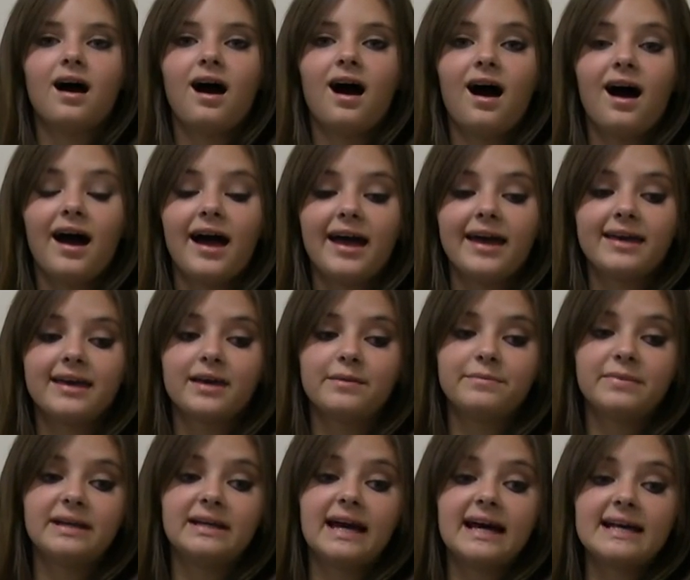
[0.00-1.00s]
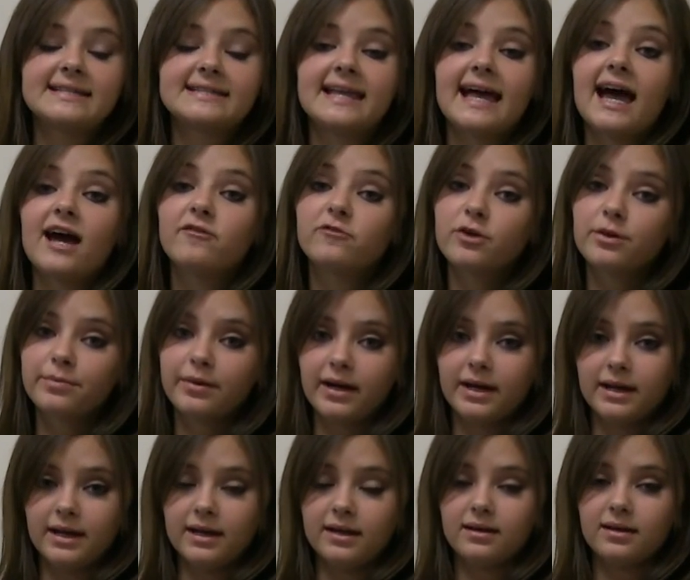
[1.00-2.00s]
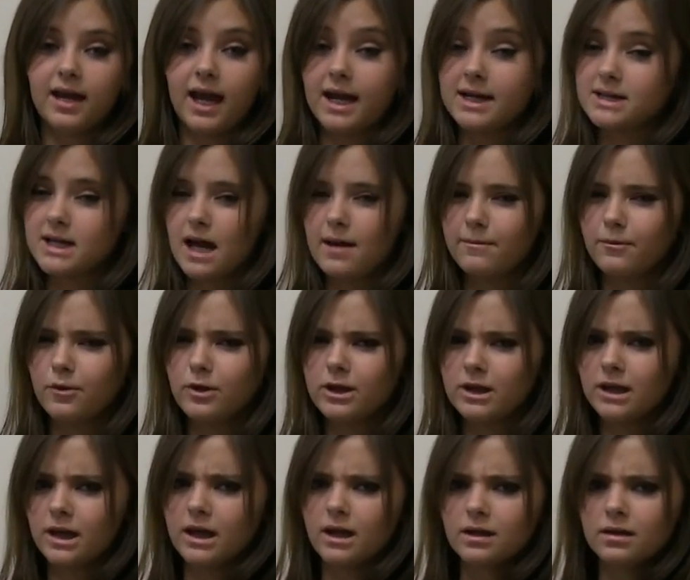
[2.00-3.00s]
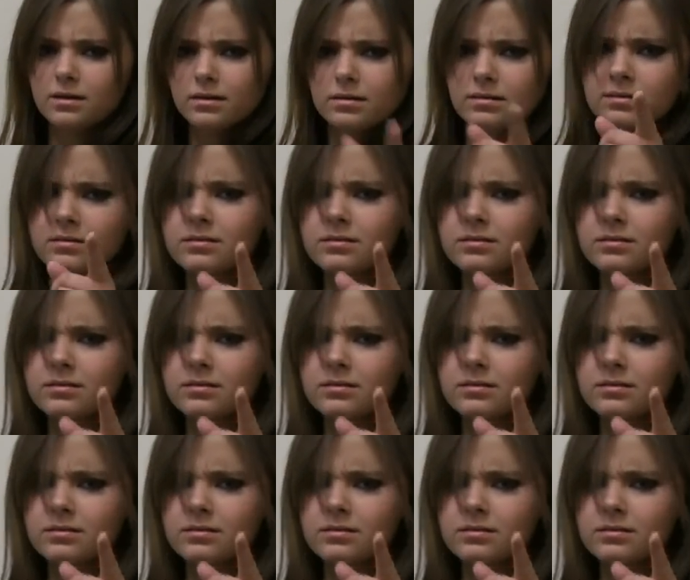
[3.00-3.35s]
I can be nice to everybody. Anti-bullying.